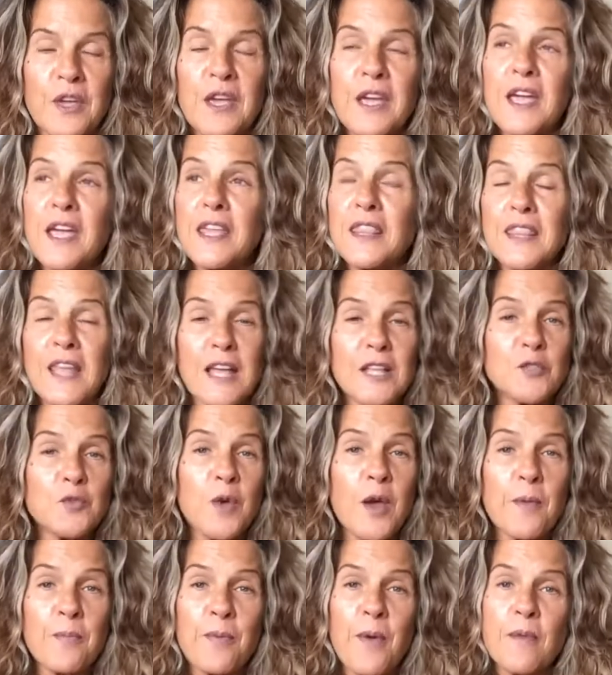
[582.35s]
And that's
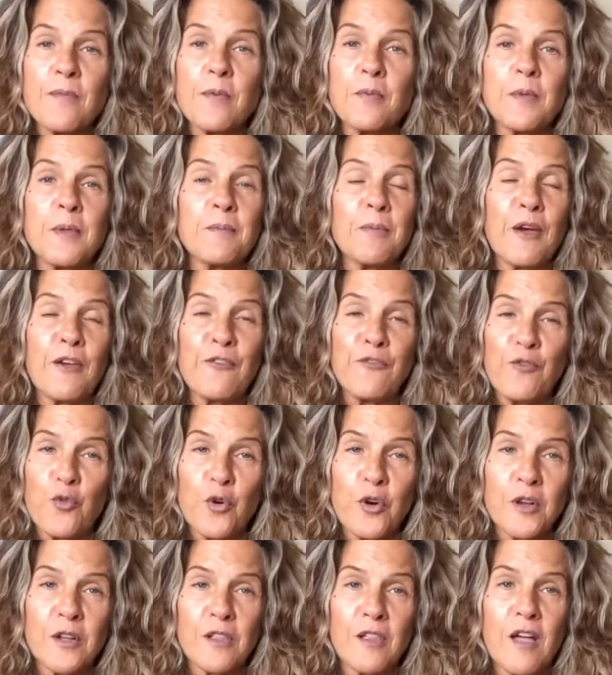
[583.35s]
why probably by
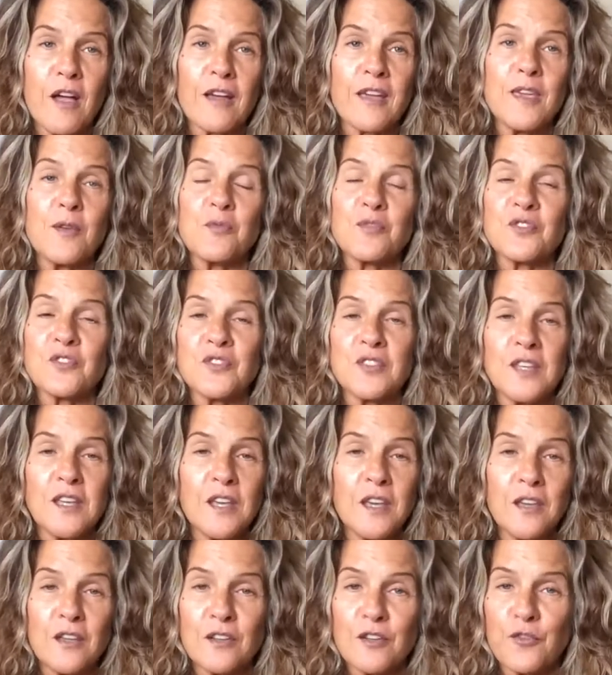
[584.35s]
4 o'clock he was
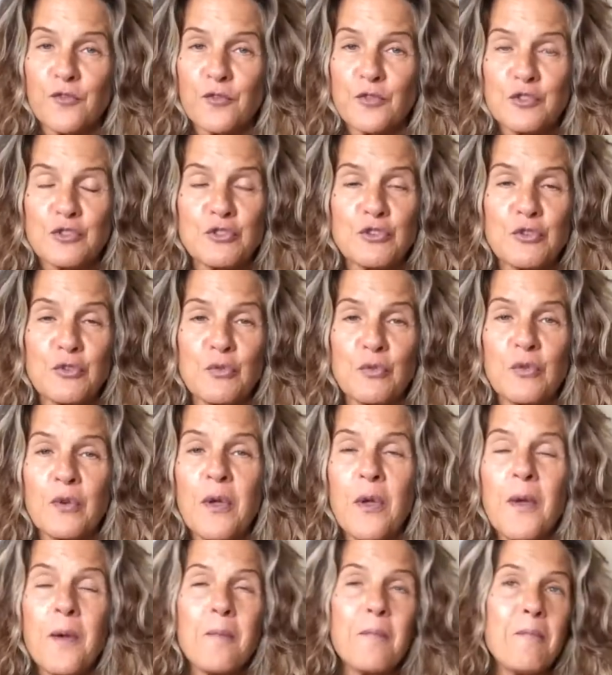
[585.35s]
singing a different tune,
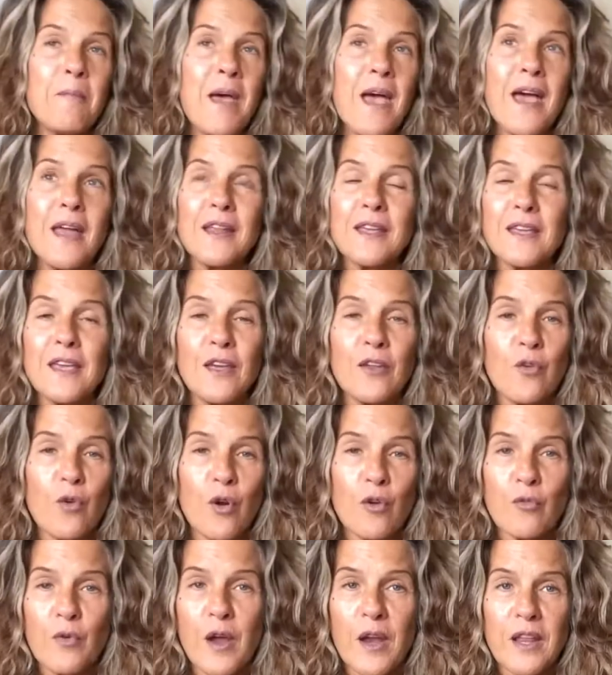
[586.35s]
mad again
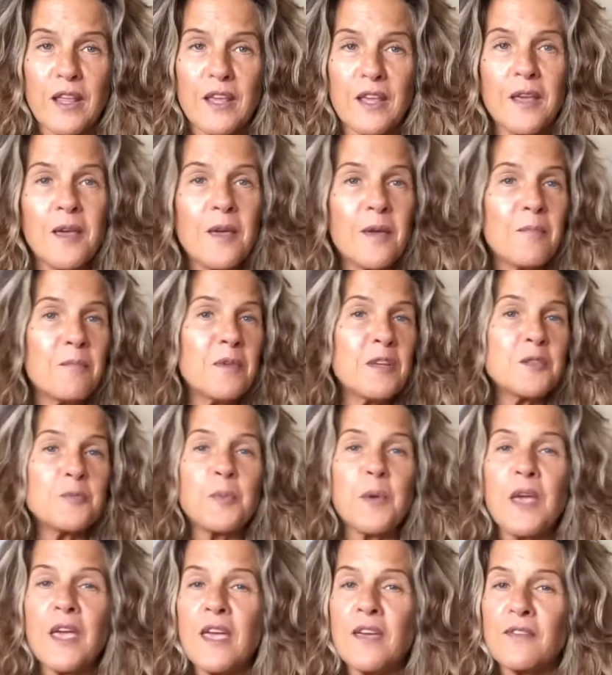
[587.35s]
already,
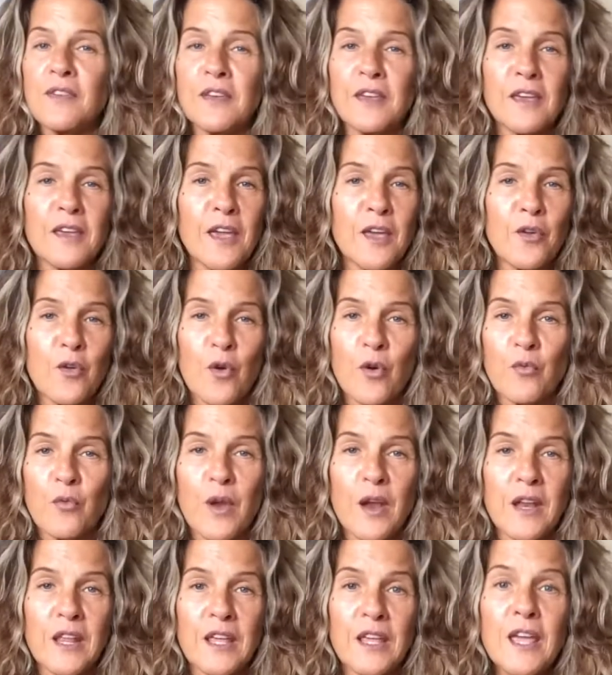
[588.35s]
misbehaving again
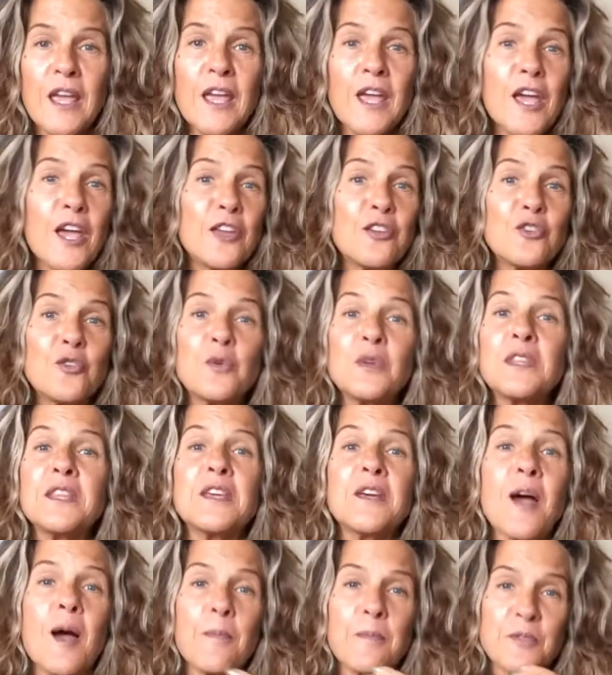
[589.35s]
already, and doing
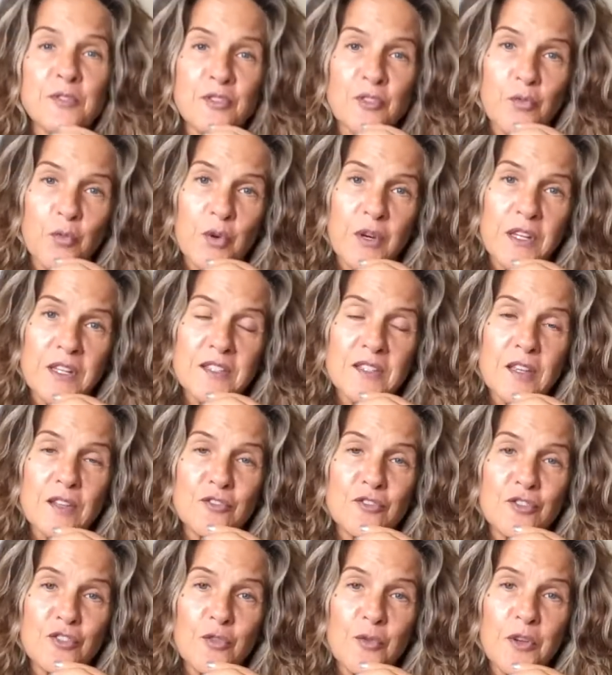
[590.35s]
the opposite of what he
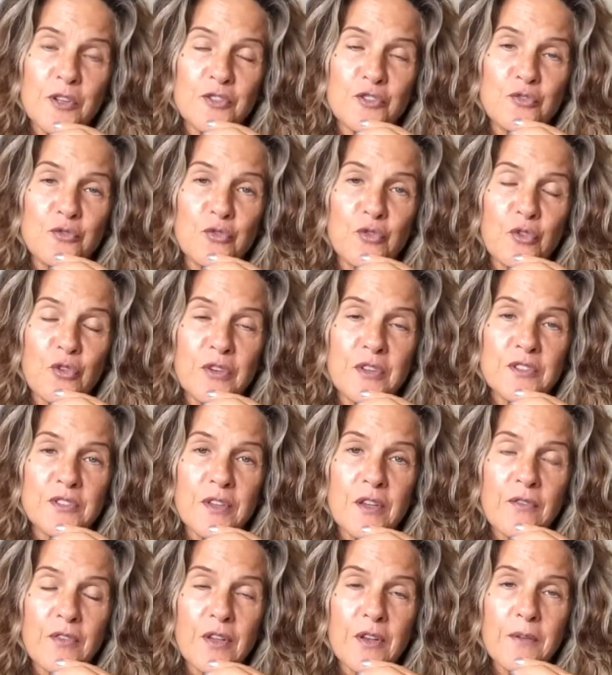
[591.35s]
said to you at
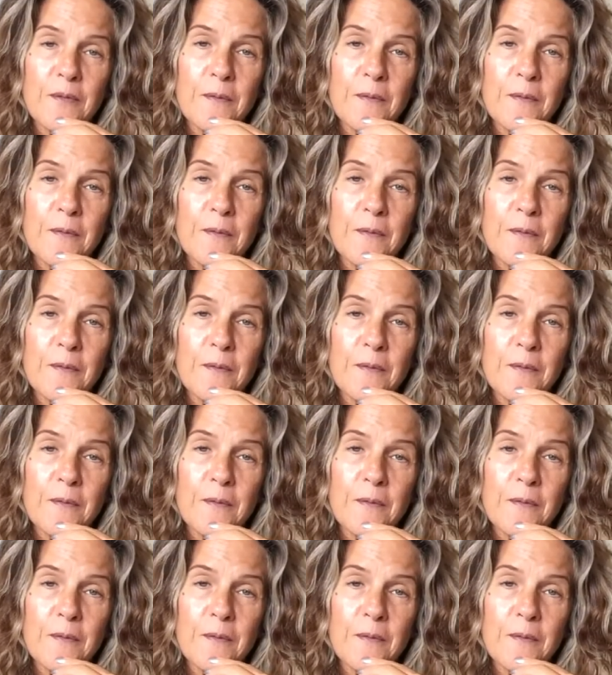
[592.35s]
2:37.